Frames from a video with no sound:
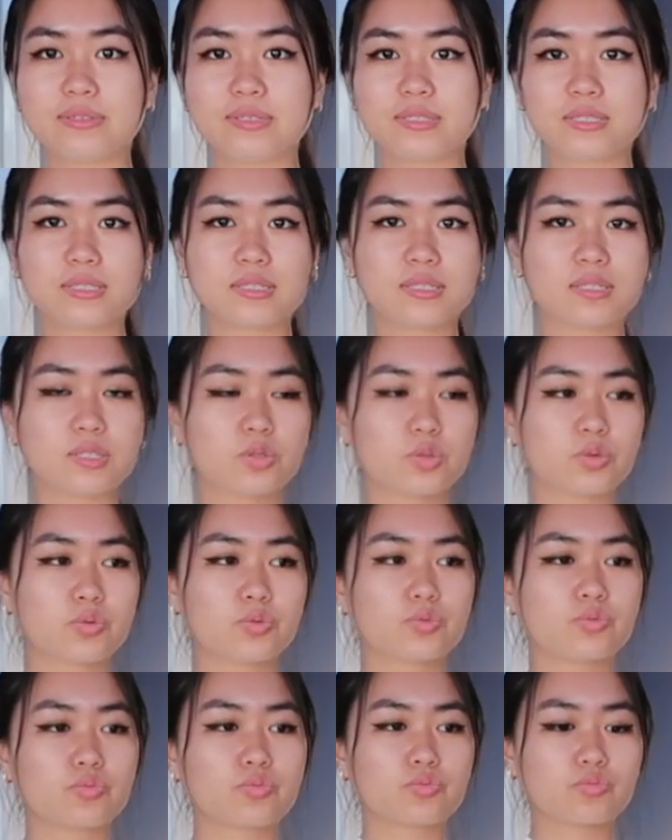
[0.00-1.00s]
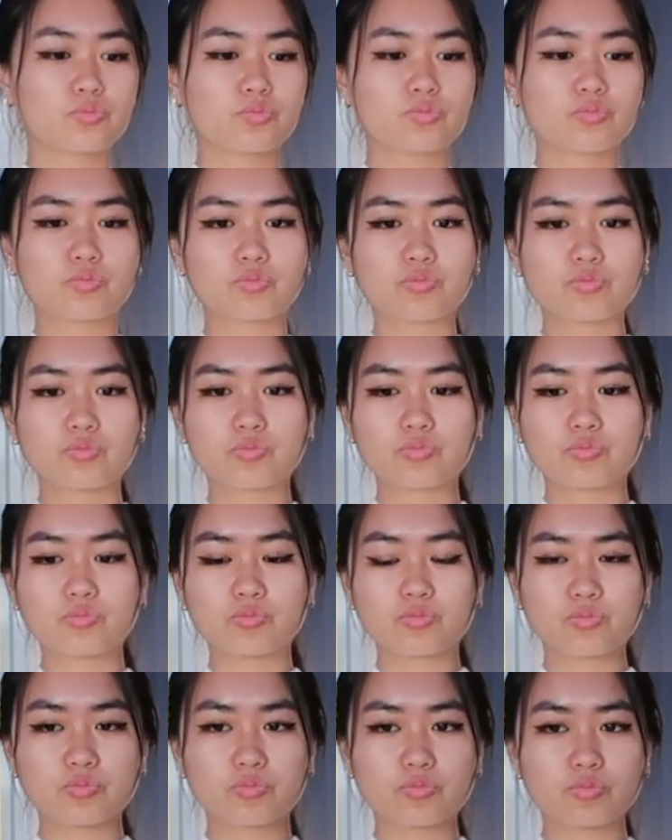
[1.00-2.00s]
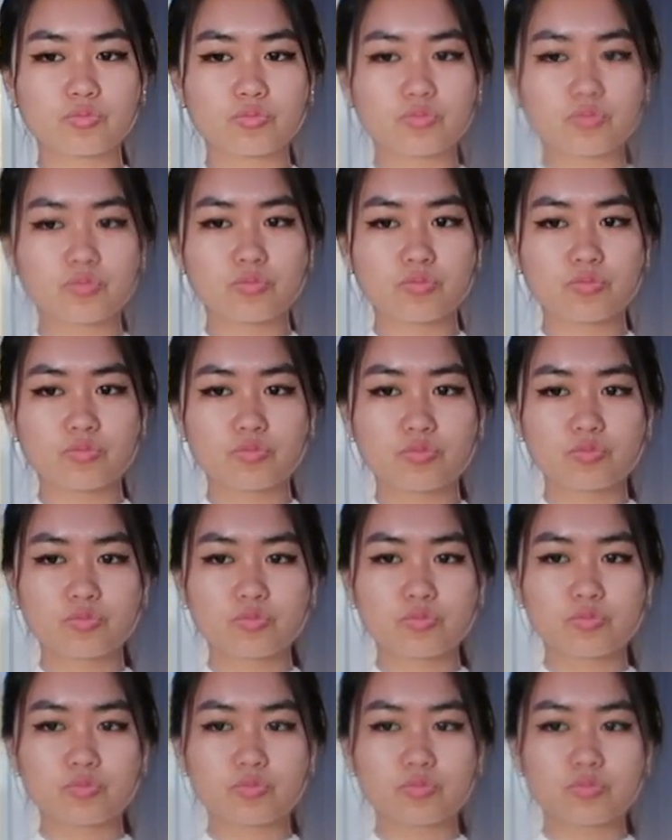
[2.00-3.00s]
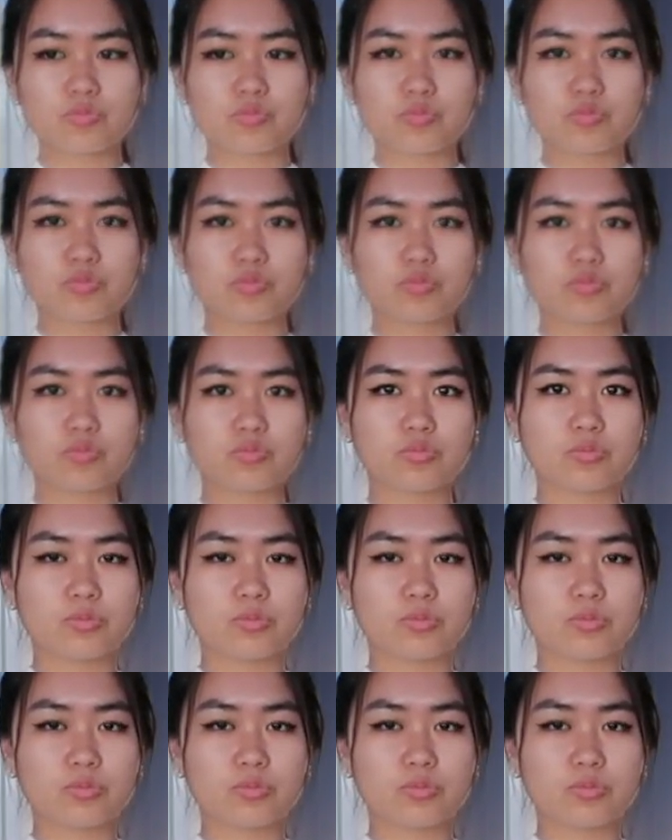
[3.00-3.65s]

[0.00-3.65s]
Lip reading: (not speaking)